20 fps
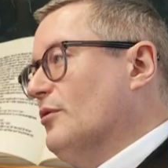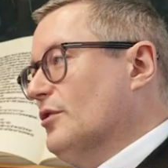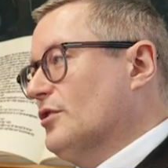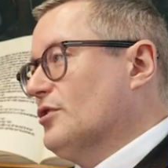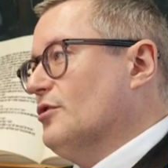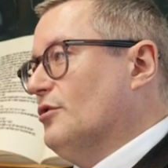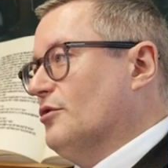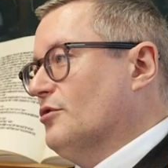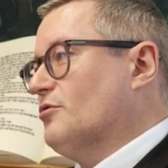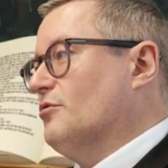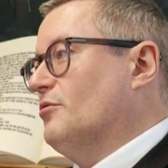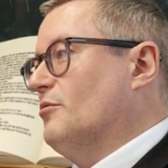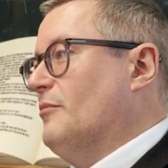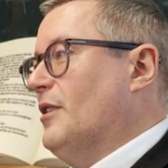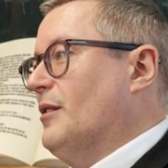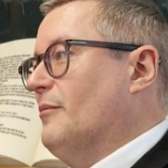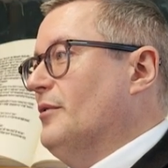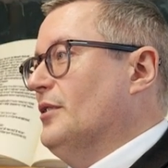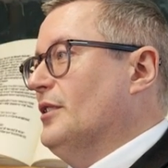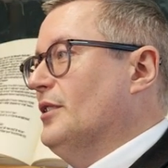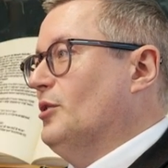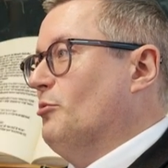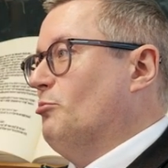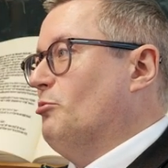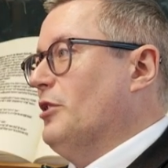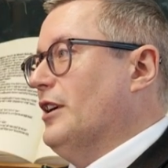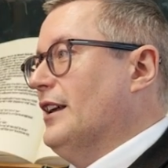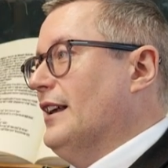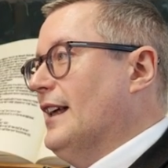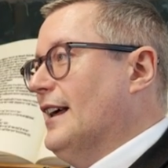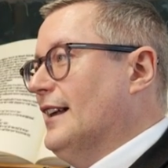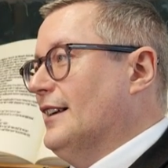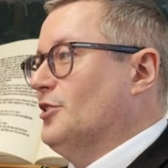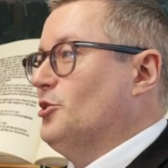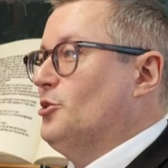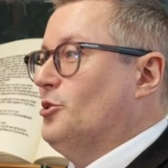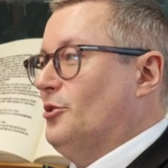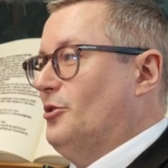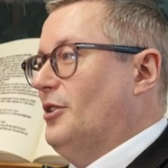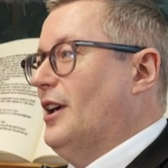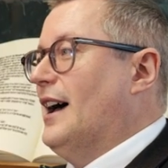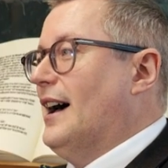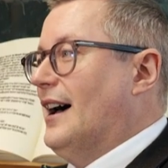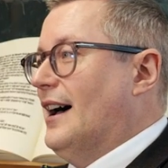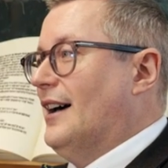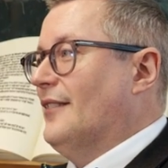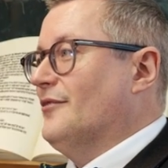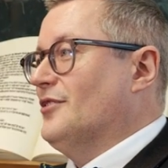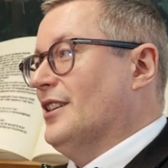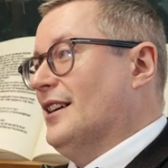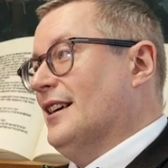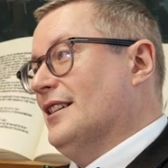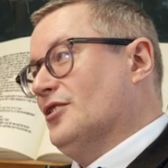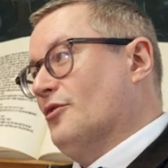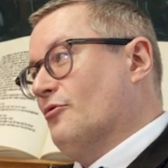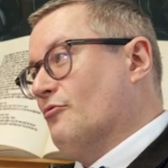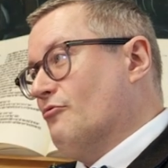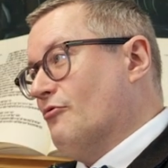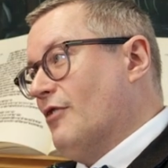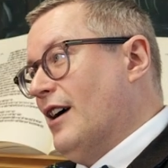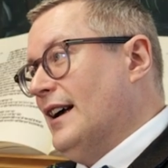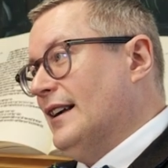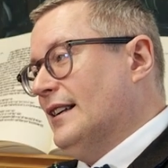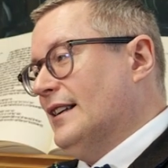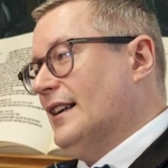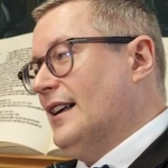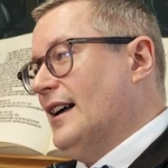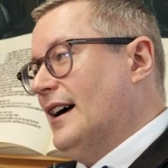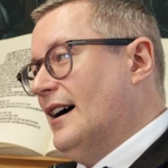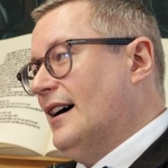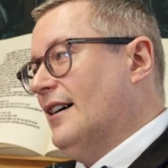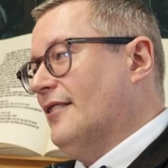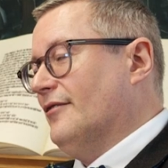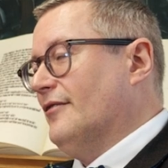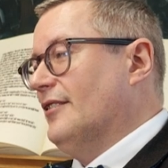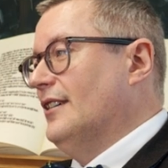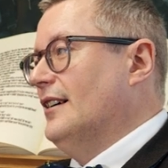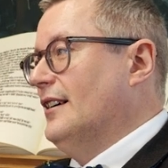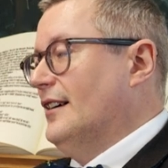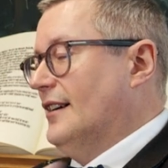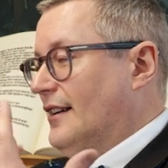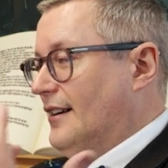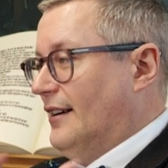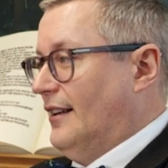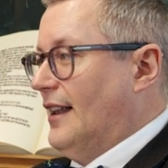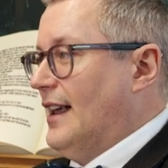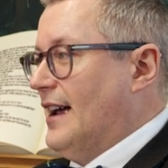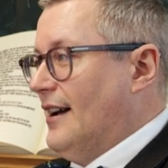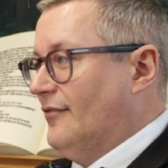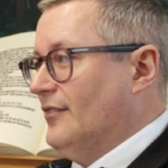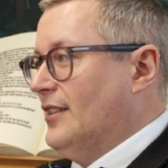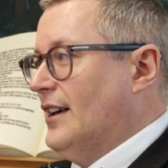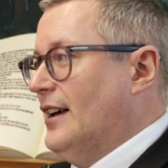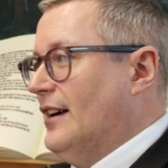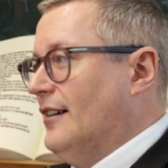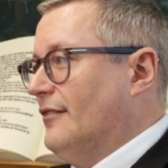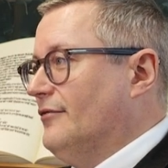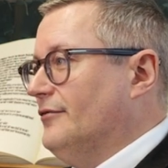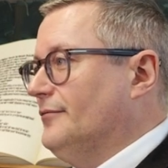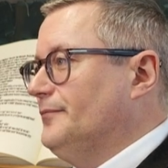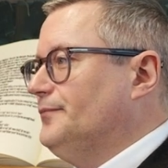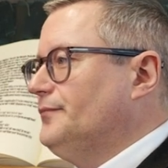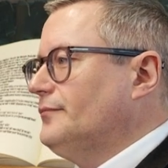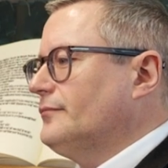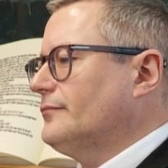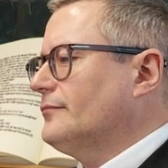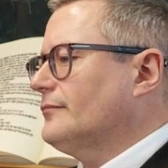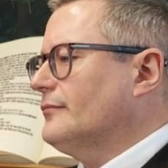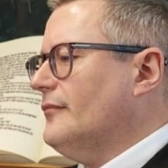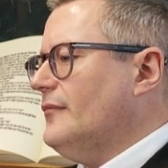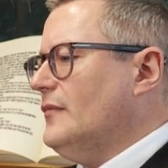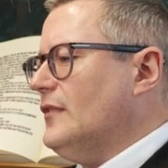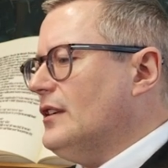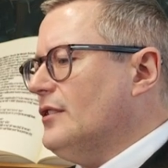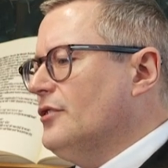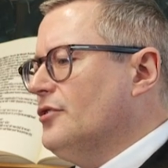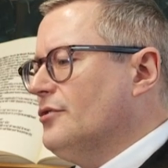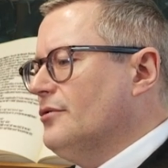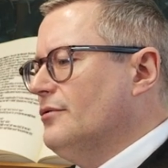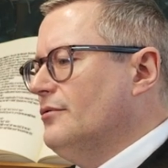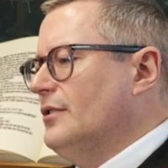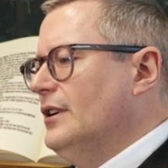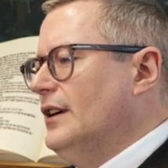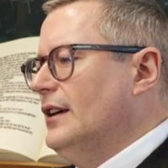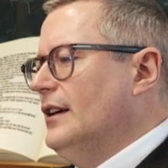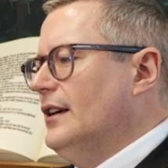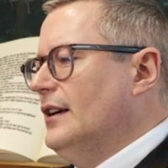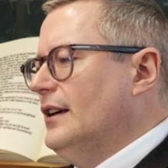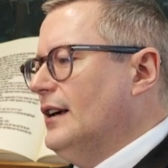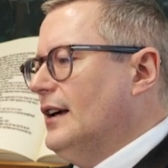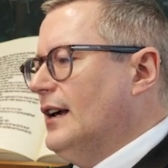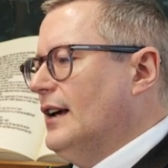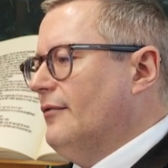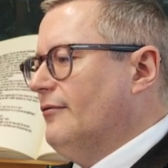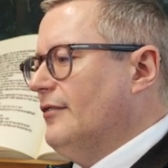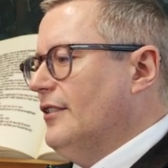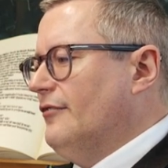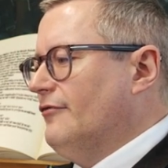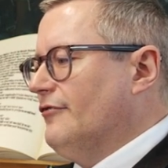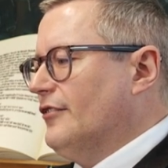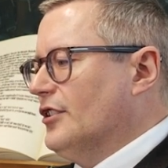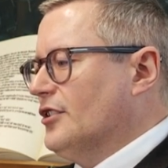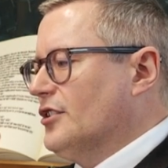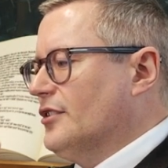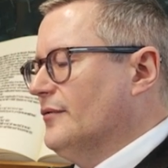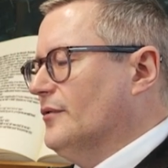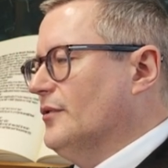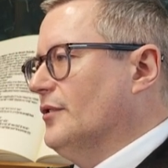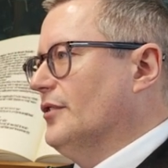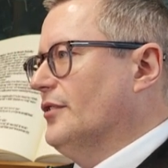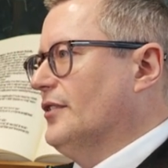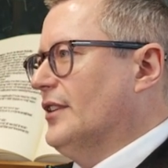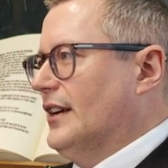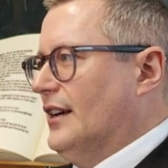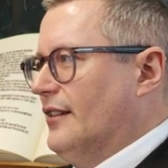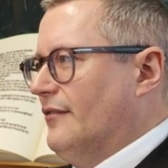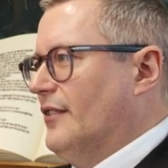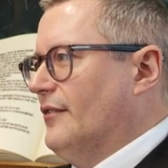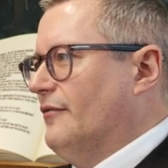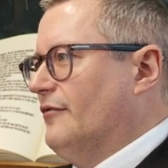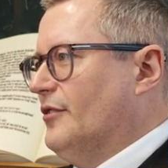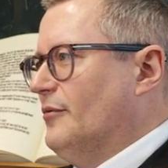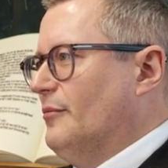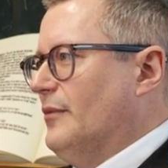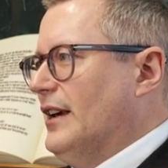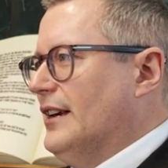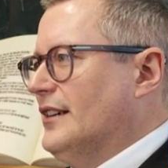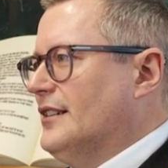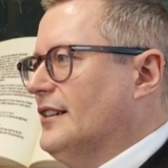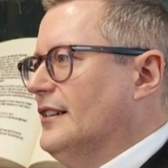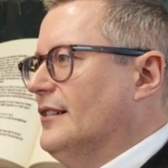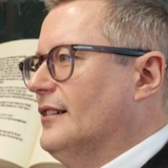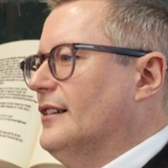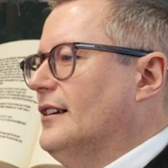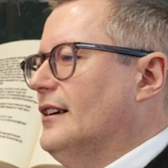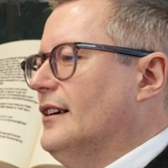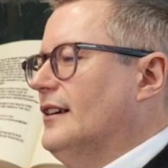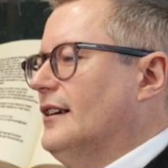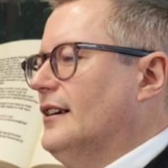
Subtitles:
must also remember that the brain then is two halves. It has a right half and a left half. So if we first of all think of information